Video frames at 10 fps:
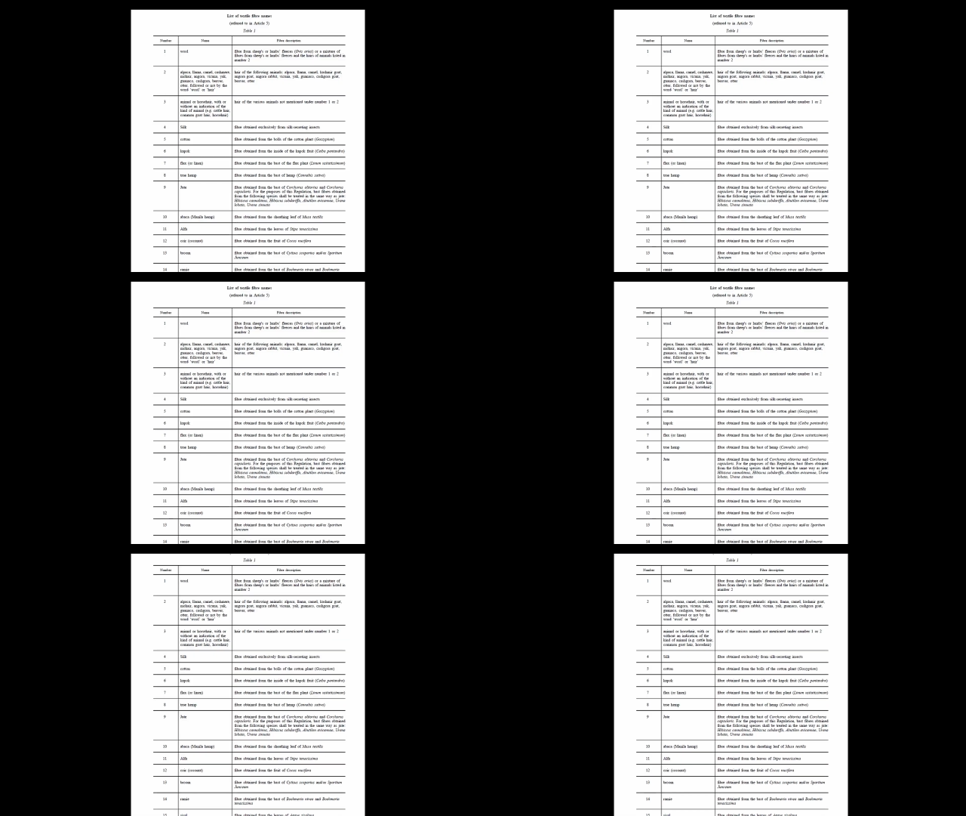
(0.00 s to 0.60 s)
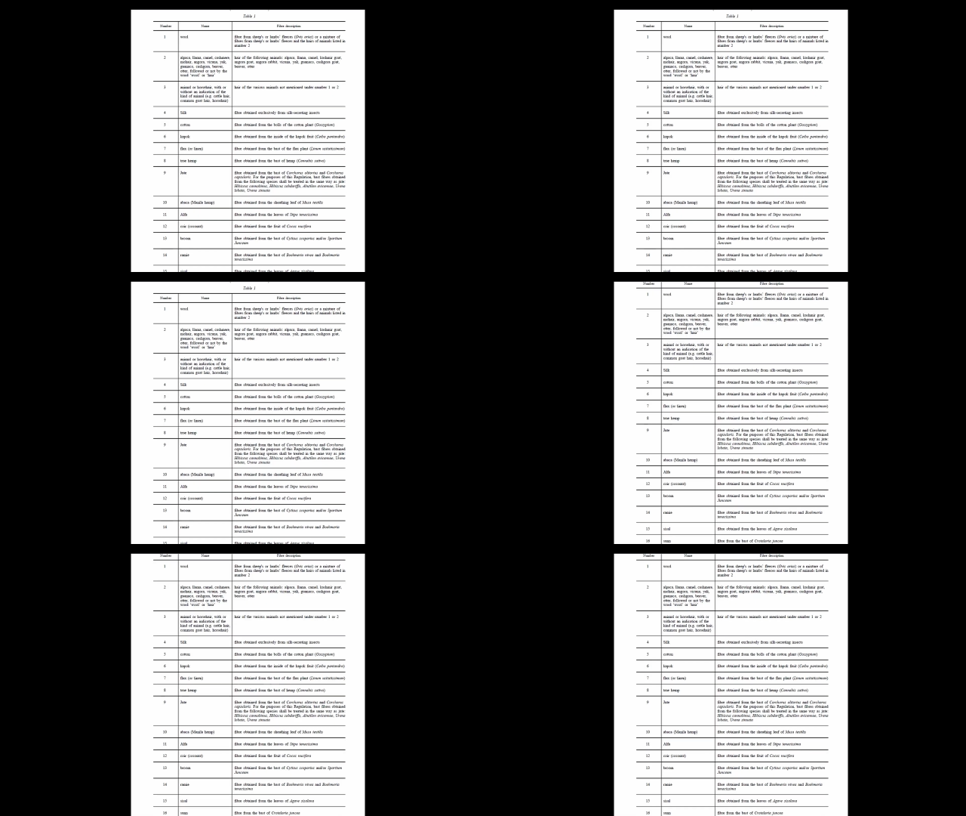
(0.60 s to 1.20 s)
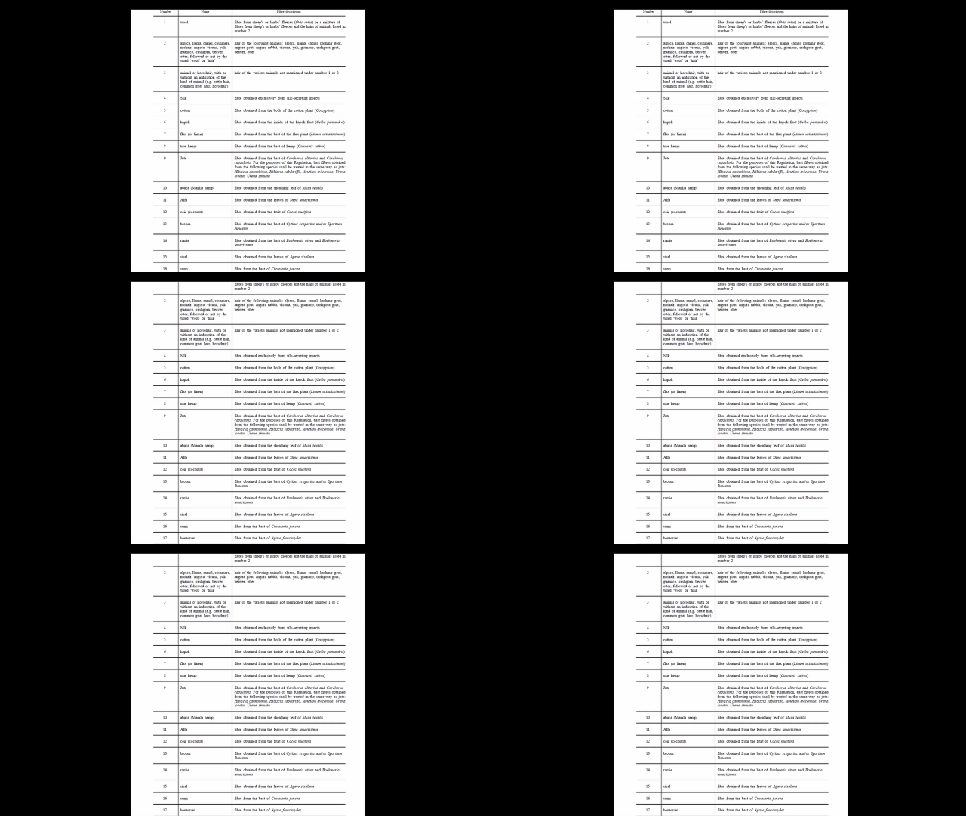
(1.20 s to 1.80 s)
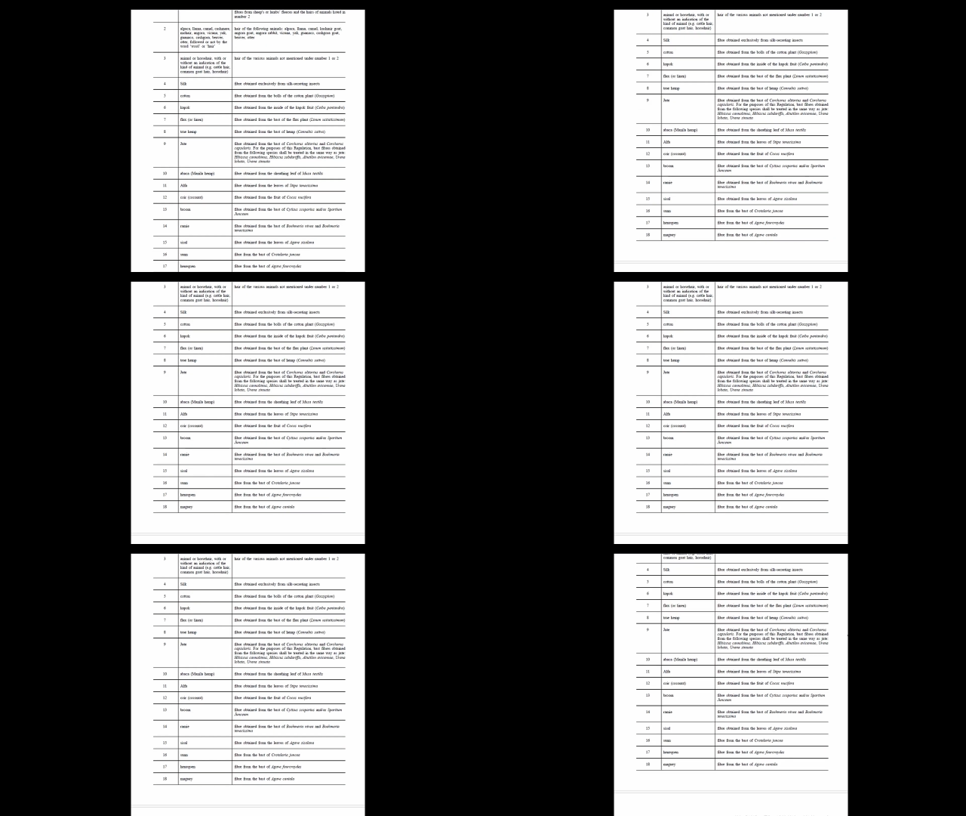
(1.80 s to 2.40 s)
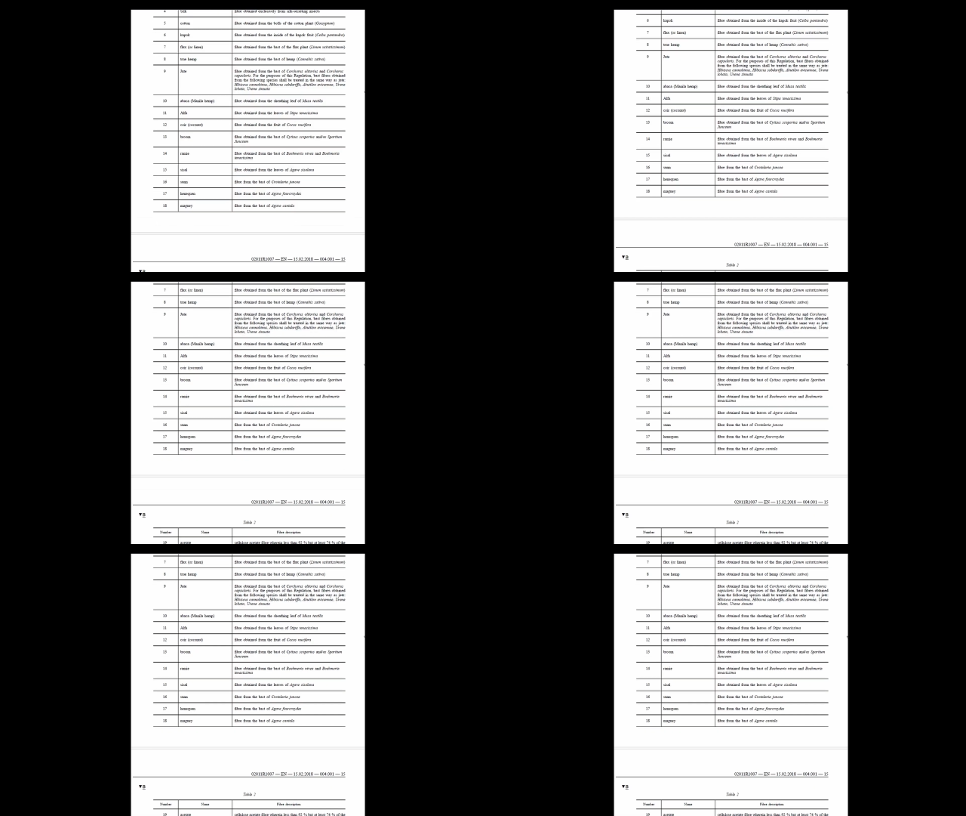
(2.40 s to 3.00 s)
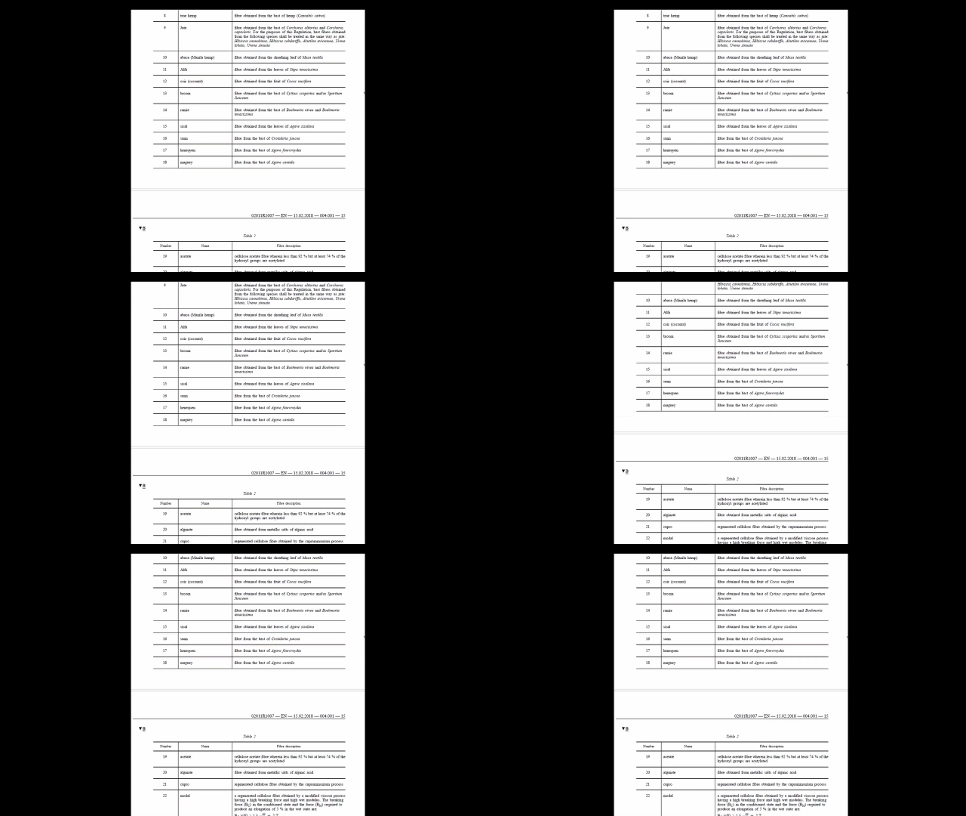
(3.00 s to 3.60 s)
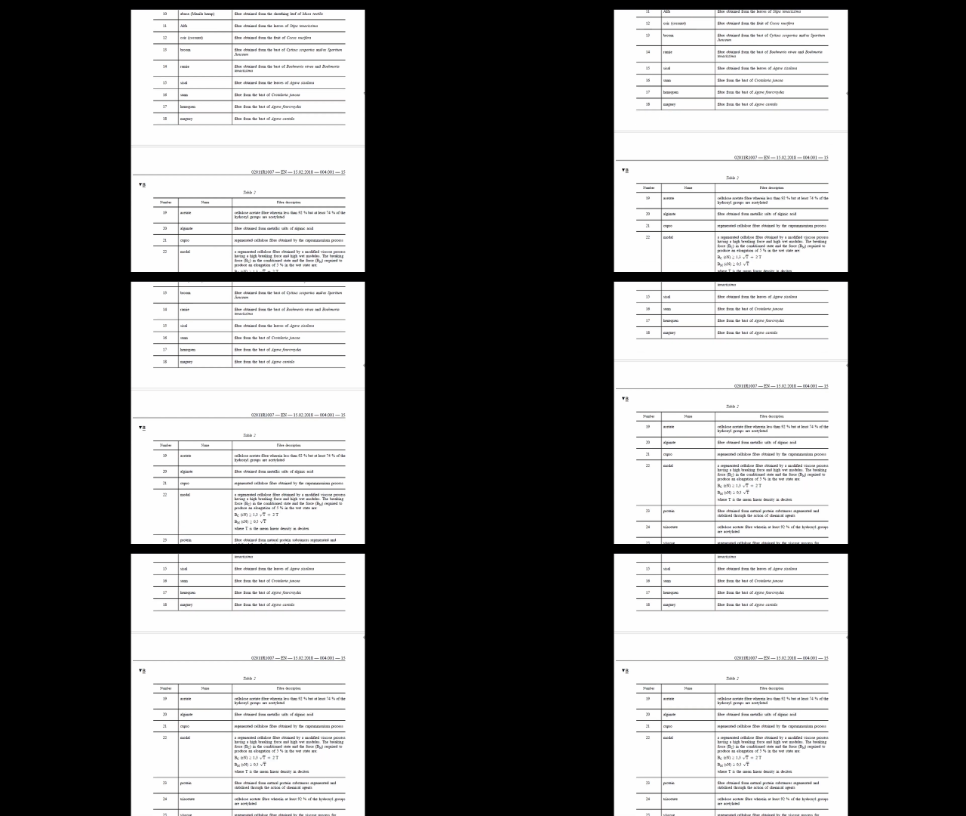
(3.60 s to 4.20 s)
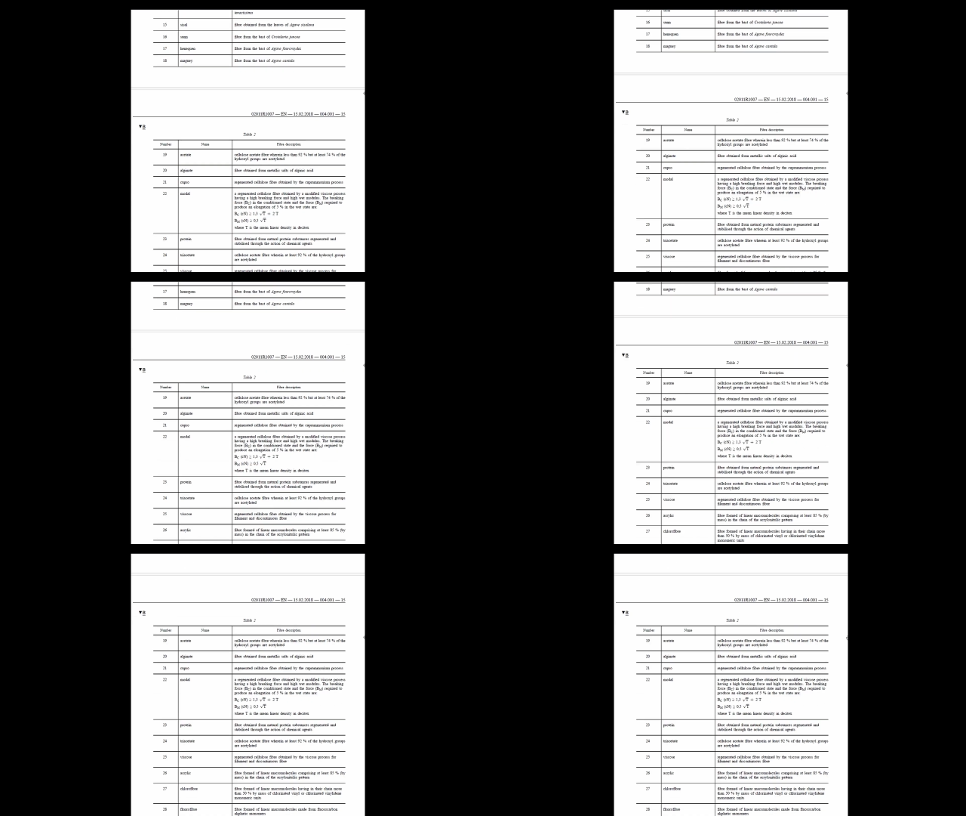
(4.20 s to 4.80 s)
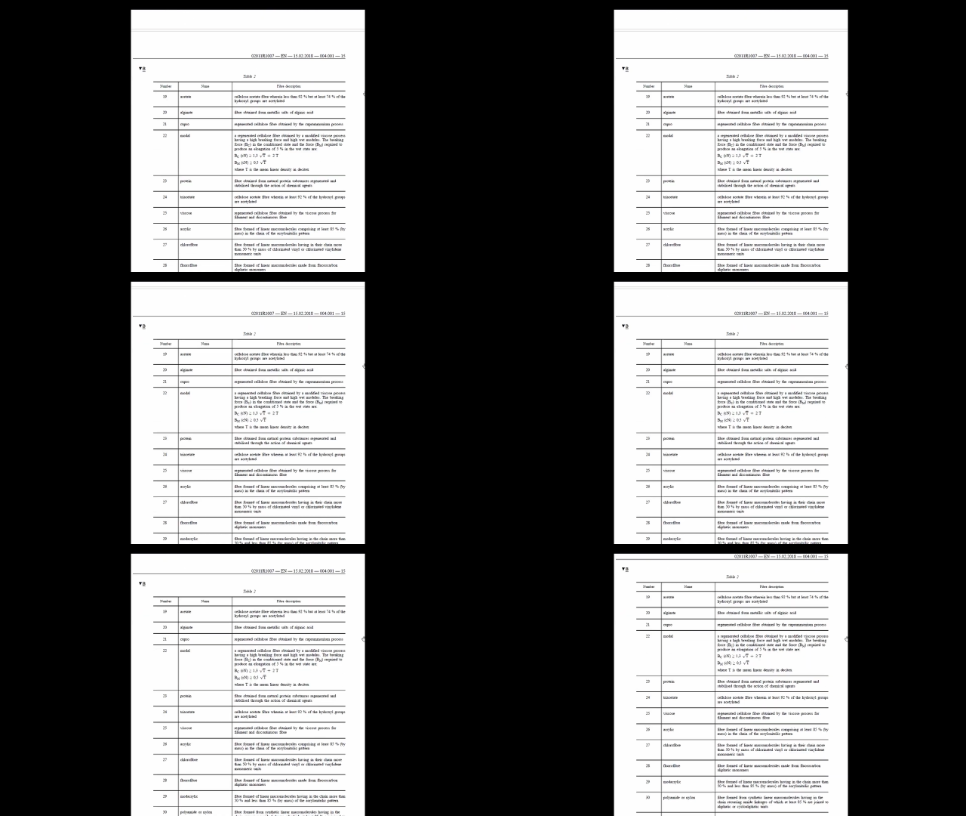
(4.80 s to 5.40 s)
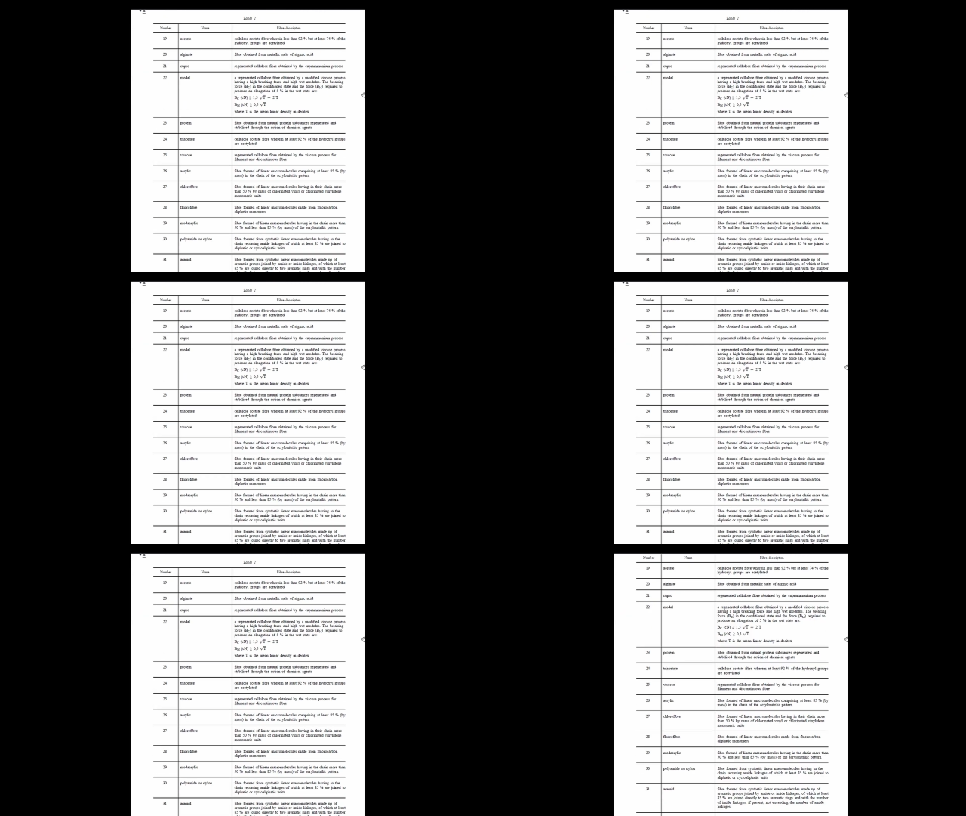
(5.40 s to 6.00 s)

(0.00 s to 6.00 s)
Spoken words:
[unreadable: no face in view]